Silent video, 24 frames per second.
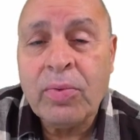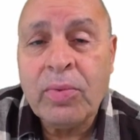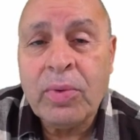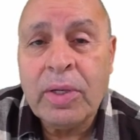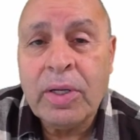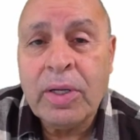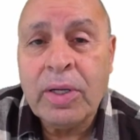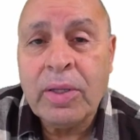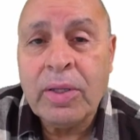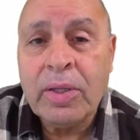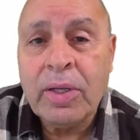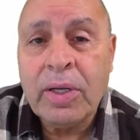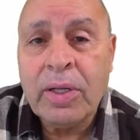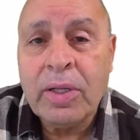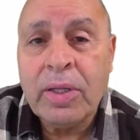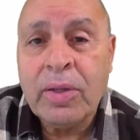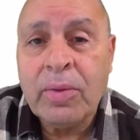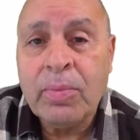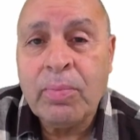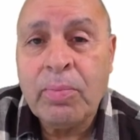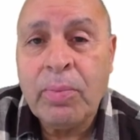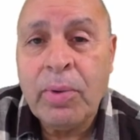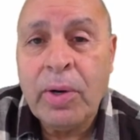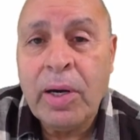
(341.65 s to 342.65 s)
We dictate
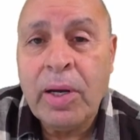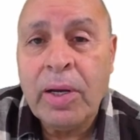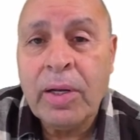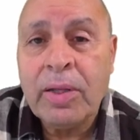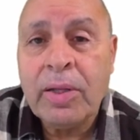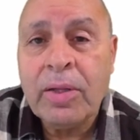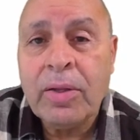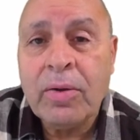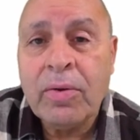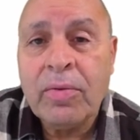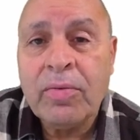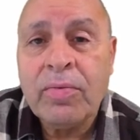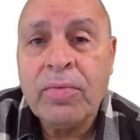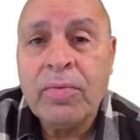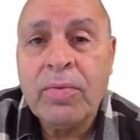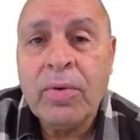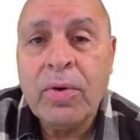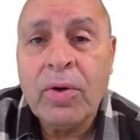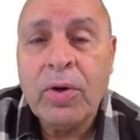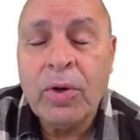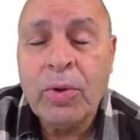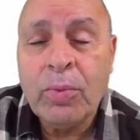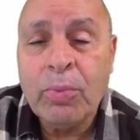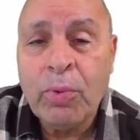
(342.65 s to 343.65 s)
part of
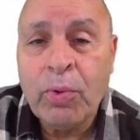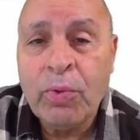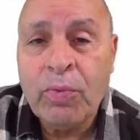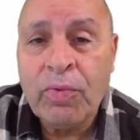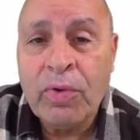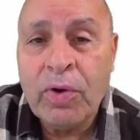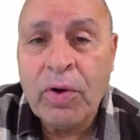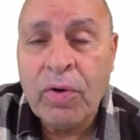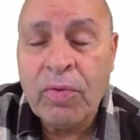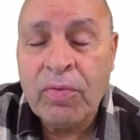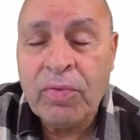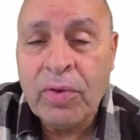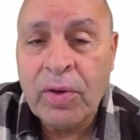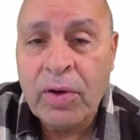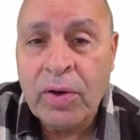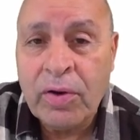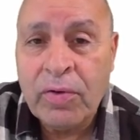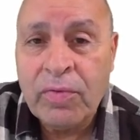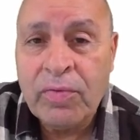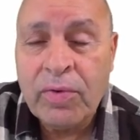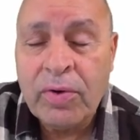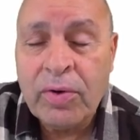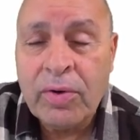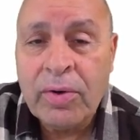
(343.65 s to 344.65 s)
removal of the
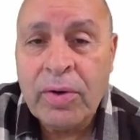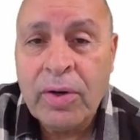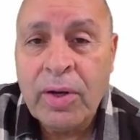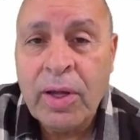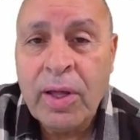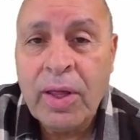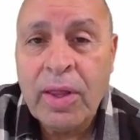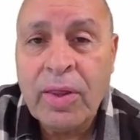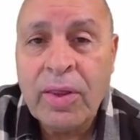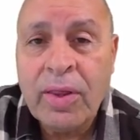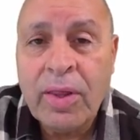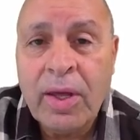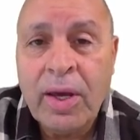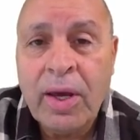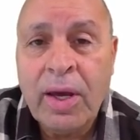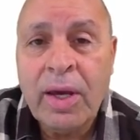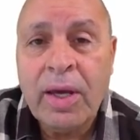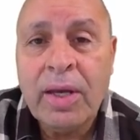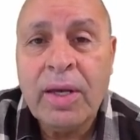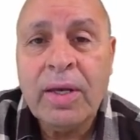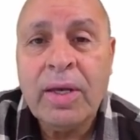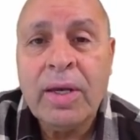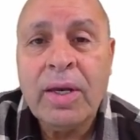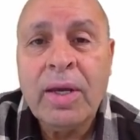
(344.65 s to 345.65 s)
liver, and
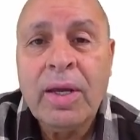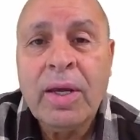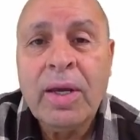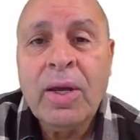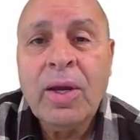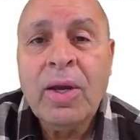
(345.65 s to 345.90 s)
then